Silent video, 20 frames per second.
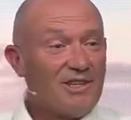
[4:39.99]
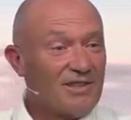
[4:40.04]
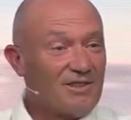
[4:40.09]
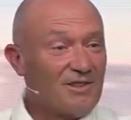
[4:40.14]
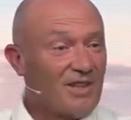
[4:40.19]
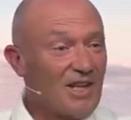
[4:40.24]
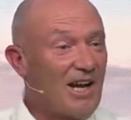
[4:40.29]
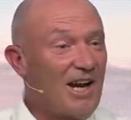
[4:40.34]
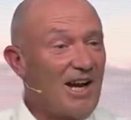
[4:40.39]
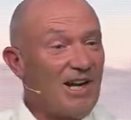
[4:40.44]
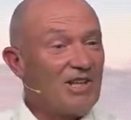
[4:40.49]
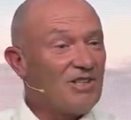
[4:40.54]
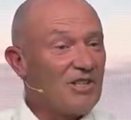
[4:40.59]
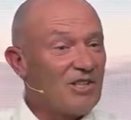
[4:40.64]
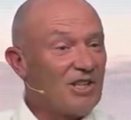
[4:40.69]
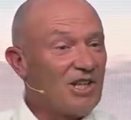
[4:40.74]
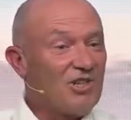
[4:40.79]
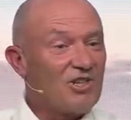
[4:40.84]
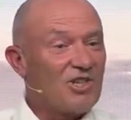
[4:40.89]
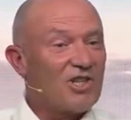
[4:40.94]
that aren't
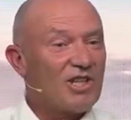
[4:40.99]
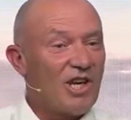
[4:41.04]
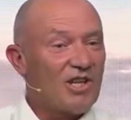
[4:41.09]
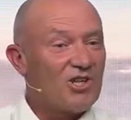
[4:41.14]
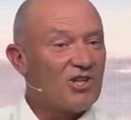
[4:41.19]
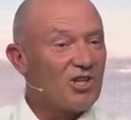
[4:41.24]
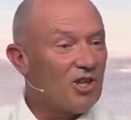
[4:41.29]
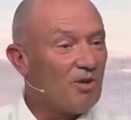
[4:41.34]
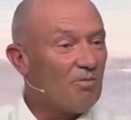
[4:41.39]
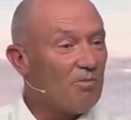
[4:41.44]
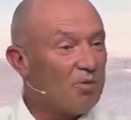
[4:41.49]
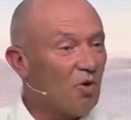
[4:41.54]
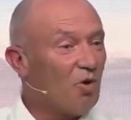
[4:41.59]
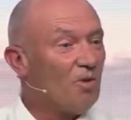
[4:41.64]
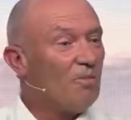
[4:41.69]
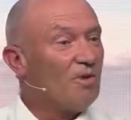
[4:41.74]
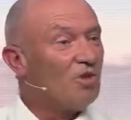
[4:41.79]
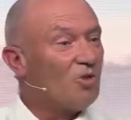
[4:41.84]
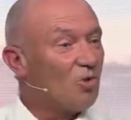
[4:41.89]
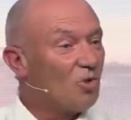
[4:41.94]
in education,
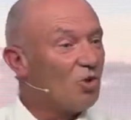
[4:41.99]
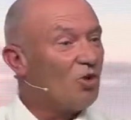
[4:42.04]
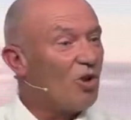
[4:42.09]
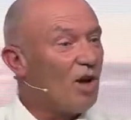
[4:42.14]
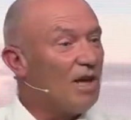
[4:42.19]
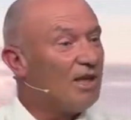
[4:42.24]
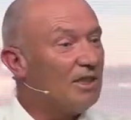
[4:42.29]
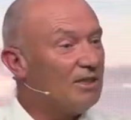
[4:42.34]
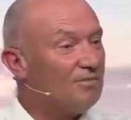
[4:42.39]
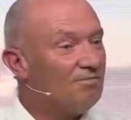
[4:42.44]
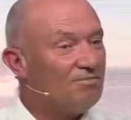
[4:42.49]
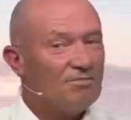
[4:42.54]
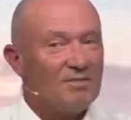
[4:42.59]
employment or training,